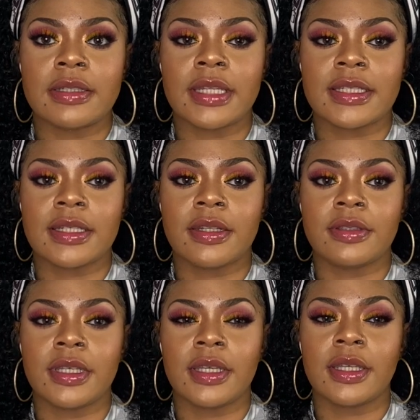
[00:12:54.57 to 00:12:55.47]
That's another
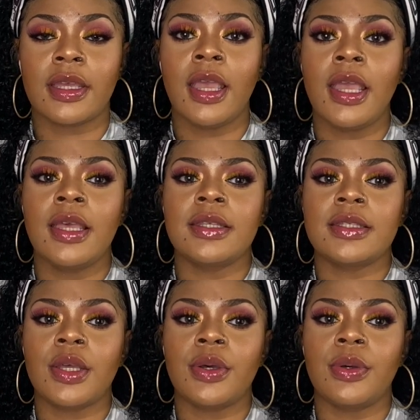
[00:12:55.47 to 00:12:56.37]
thing.
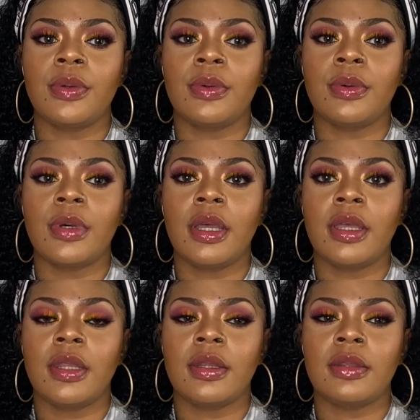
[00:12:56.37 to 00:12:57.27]
So
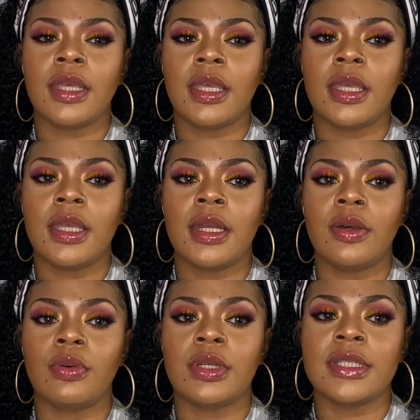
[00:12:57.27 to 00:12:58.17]
then
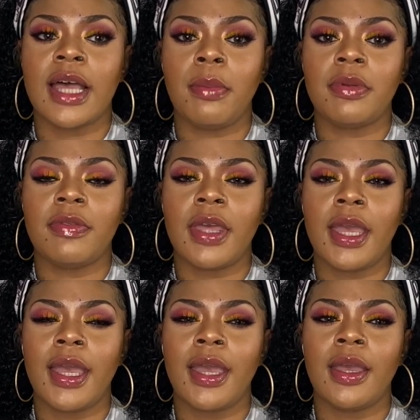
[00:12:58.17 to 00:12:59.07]
on top of
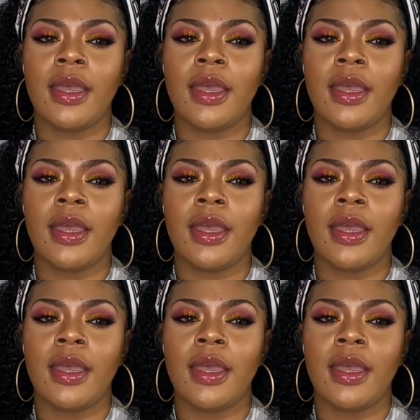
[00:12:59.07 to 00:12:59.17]
that,